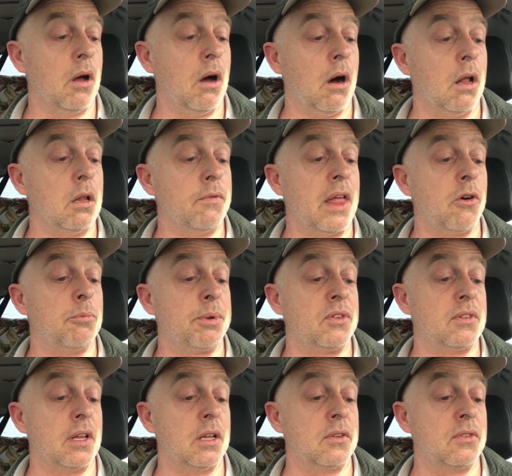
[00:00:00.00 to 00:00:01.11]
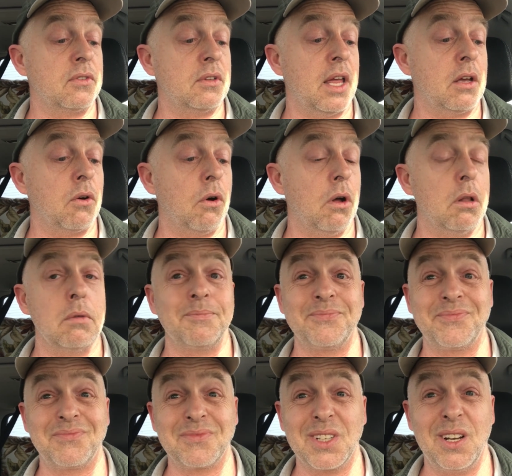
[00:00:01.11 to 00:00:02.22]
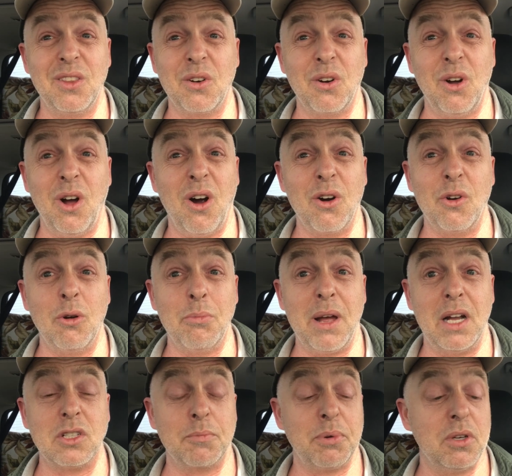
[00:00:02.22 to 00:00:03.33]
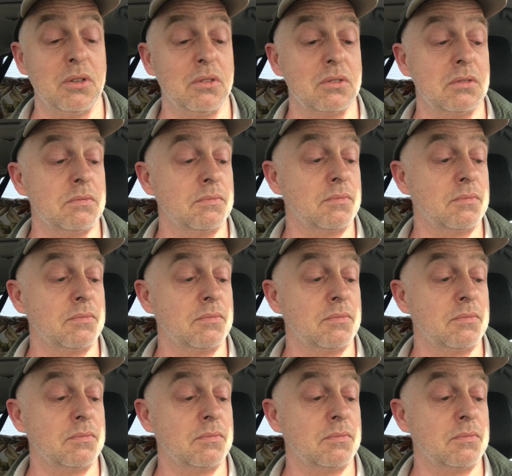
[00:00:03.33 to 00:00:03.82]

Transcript: All of that would be selling snake oil, and there are no magic pills.